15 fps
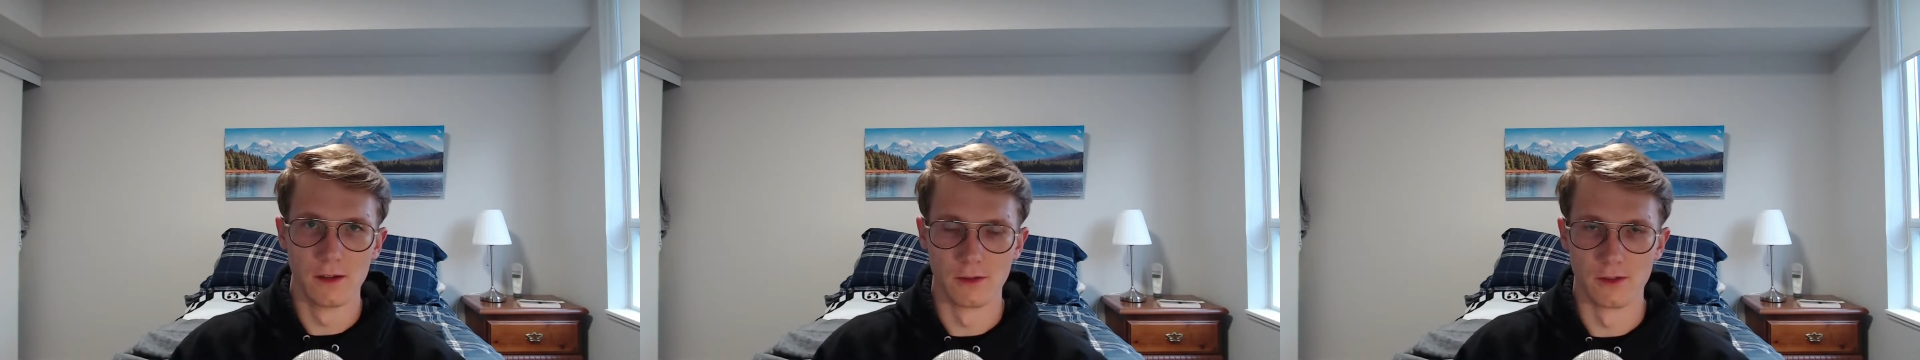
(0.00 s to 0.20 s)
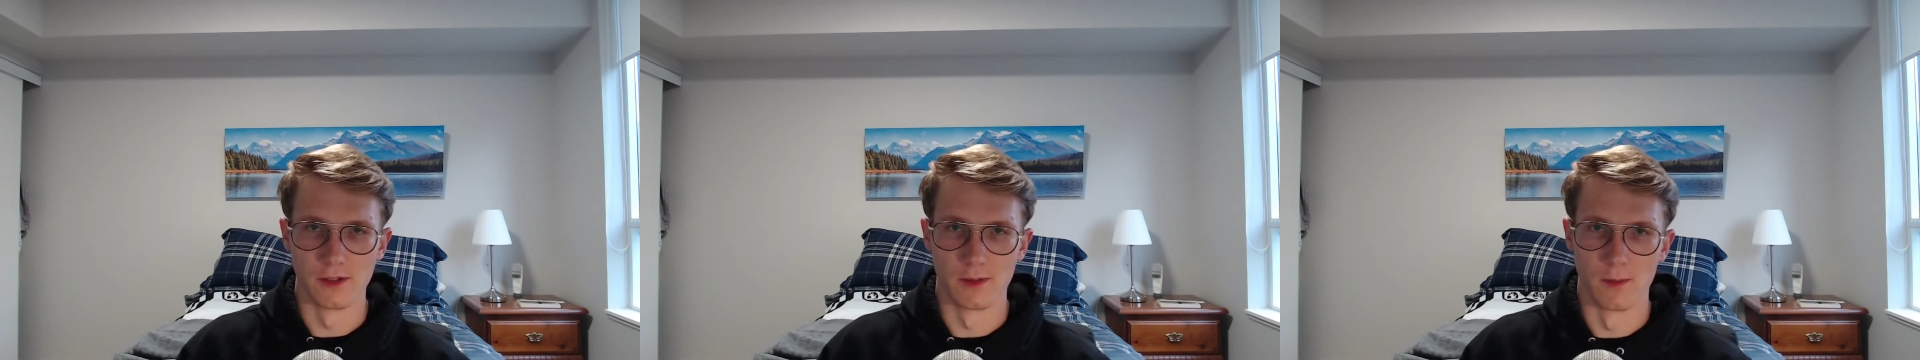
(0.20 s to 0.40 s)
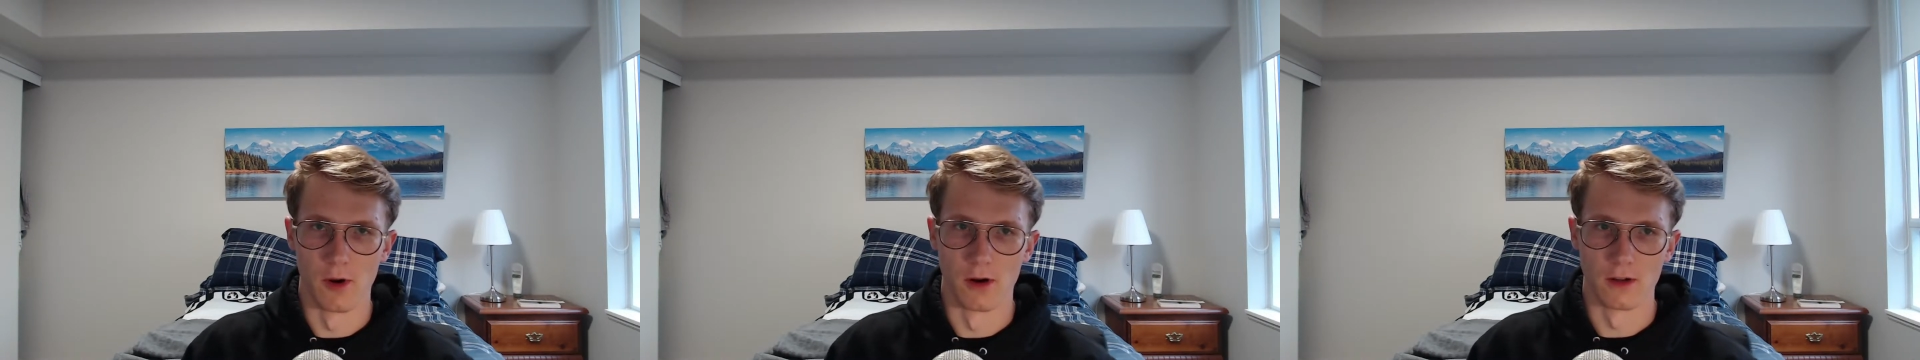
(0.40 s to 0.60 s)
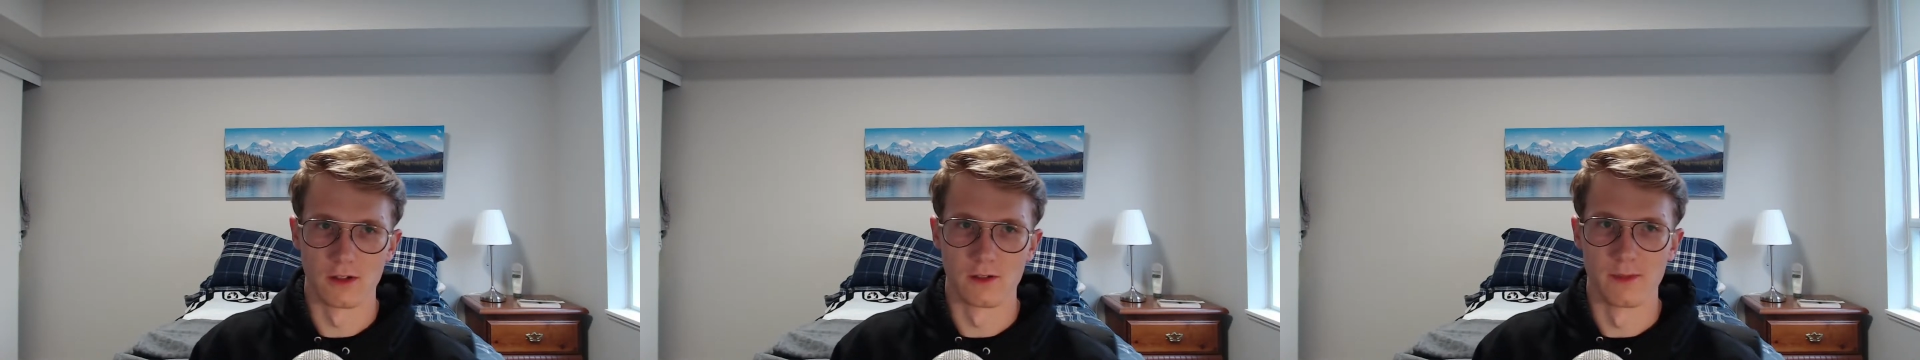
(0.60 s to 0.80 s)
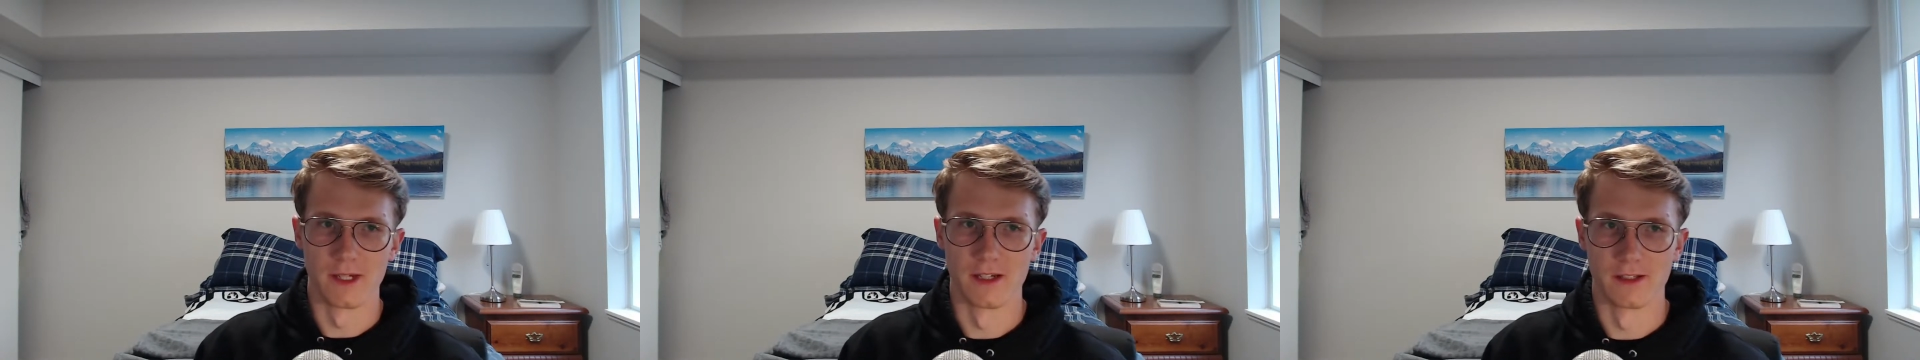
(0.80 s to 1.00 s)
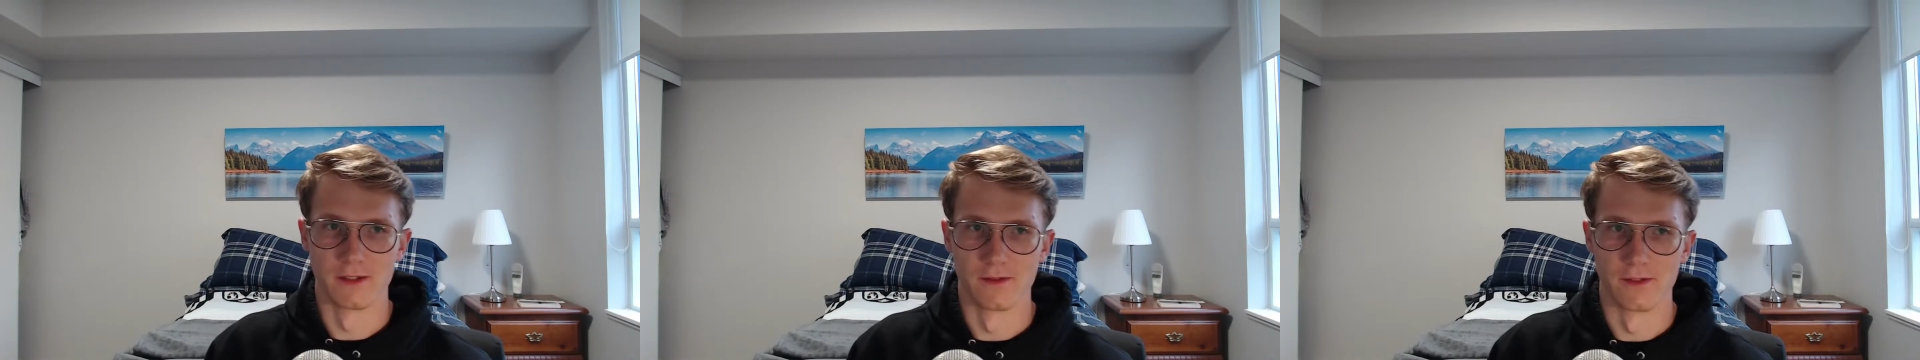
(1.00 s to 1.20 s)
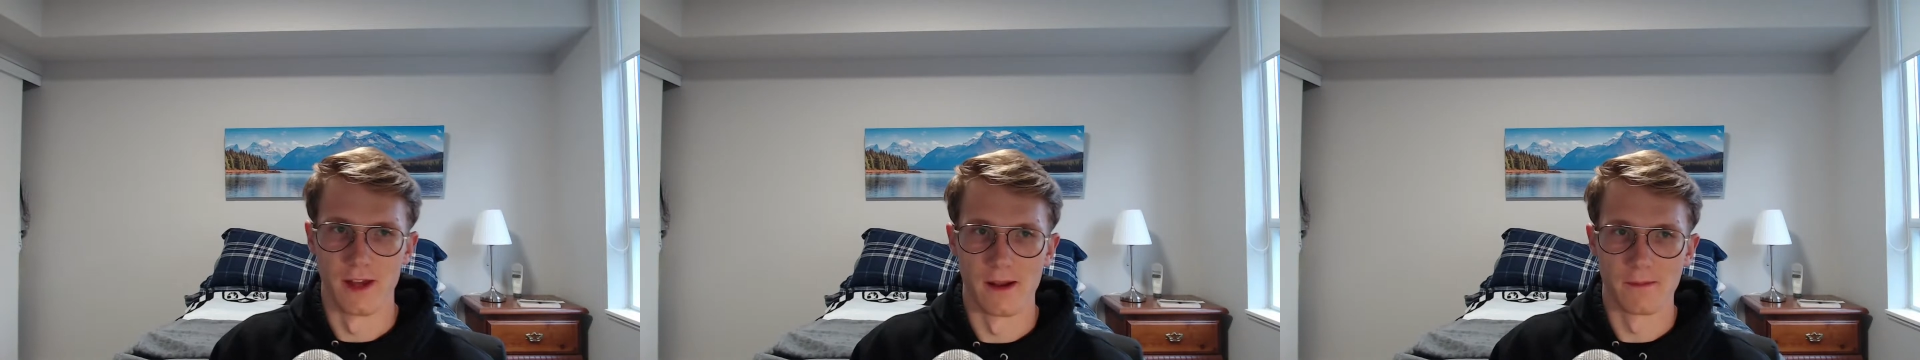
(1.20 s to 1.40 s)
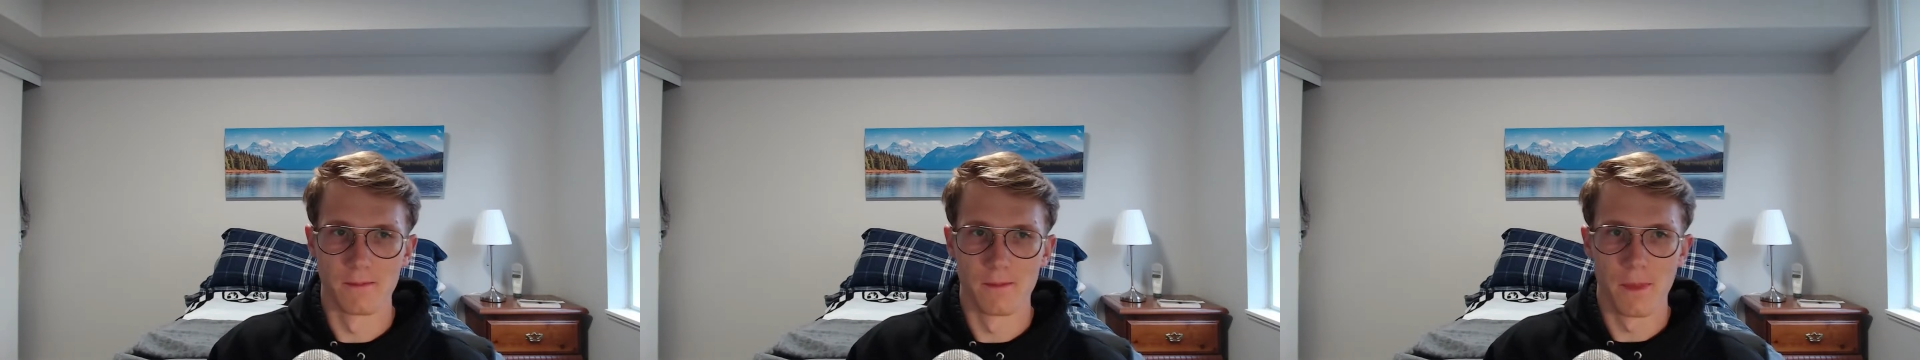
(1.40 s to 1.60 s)
losing marks because of
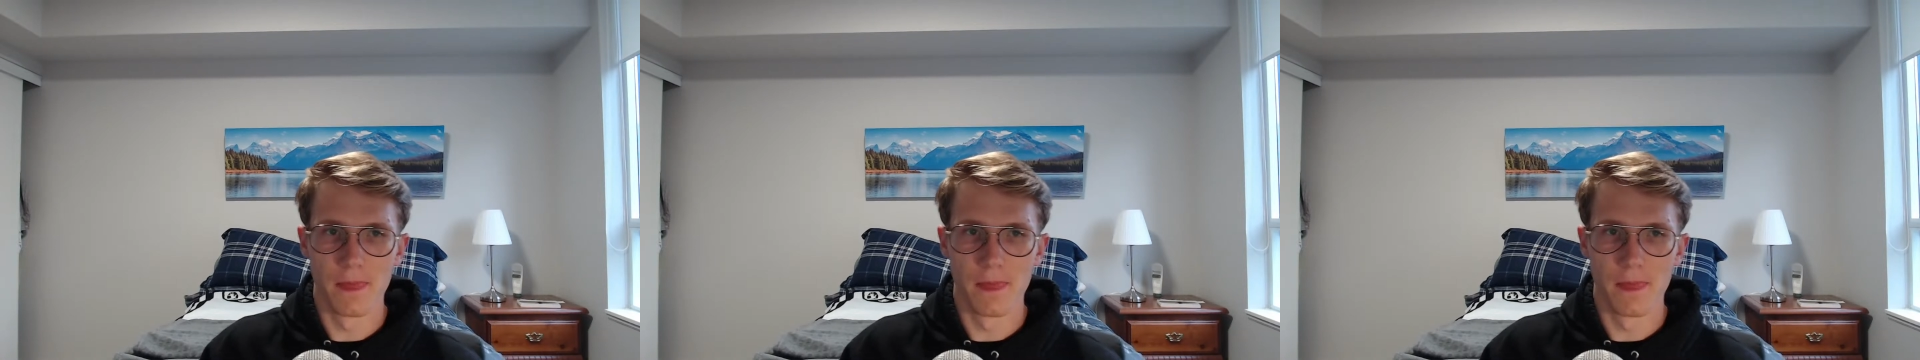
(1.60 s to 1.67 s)
that.